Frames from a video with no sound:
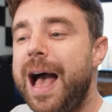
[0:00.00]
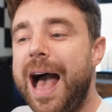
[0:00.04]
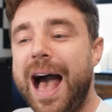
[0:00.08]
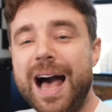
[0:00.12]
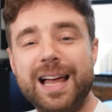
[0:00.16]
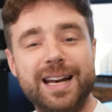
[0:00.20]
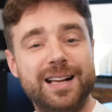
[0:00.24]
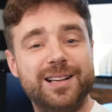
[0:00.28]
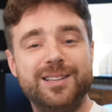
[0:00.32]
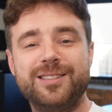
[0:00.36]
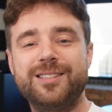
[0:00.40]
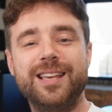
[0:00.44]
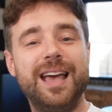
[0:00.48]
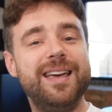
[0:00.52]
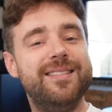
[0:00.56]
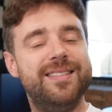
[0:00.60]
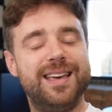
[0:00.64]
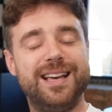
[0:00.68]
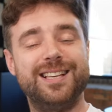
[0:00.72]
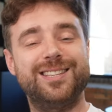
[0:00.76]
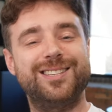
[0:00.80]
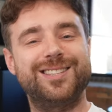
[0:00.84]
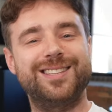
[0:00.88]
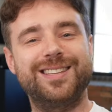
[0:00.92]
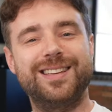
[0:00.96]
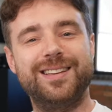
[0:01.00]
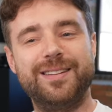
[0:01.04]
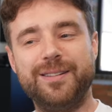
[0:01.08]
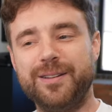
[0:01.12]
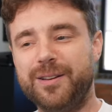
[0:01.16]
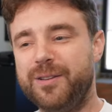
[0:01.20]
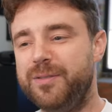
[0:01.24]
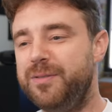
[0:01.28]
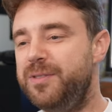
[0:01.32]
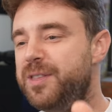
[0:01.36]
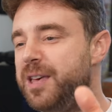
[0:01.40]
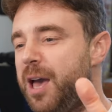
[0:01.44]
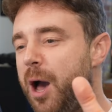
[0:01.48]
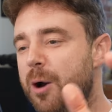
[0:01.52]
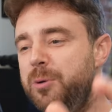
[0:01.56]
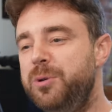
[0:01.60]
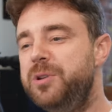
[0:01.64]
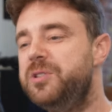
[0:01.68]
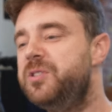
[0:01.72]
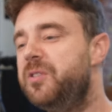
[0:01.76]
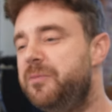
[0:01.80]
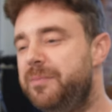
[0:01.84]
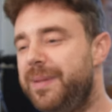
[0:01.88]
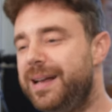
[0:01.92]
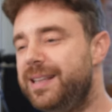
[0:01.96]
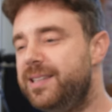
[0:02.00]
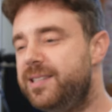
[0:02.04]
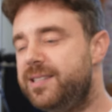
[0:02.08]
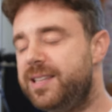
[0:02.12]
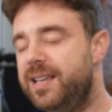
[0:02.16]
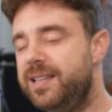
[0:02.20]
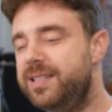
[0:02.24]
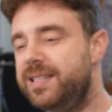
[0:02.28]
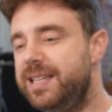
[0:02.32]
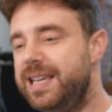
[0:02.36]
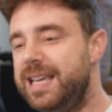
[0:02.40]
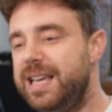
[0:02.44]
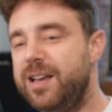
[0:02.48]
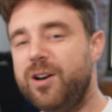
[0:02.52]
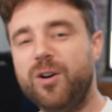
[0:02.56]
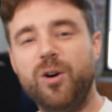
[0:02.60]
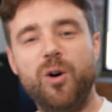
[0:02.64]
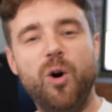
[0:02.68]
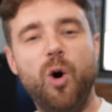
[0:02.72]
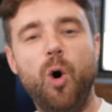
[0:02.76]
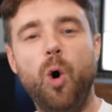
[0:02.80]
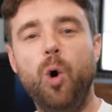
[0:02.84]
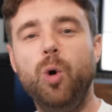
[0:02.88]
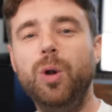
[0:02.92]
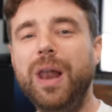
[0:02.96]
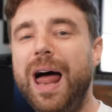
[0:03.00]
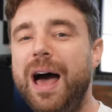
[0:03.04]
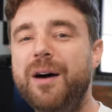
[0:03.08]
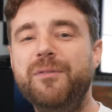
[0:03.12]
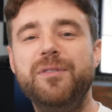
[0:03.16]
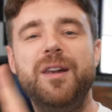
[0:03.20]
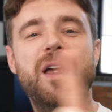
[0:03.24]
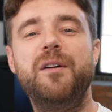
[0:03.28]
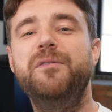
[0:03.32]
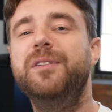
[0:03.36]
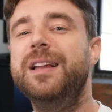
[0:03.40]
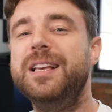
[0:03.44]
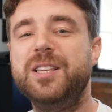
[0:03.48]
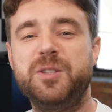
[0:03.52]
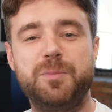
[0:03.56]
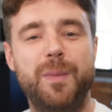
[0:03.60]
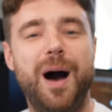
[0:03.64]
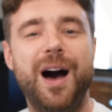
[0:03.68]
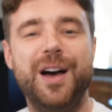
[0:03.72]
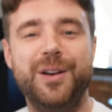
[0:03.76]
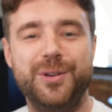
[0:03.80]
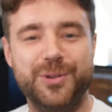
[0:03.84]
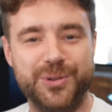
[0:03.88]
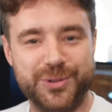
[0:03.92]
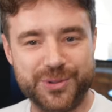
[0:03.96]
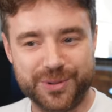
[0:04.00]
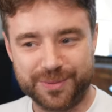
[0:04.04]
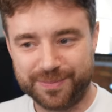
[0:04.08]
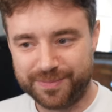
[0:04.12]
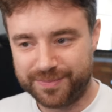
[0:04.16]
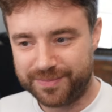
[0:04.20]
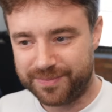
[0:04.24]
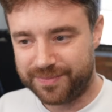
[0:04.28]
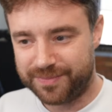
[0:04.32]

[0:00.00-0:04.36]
And I'll say this. The owners of Man City all have lovely smiles.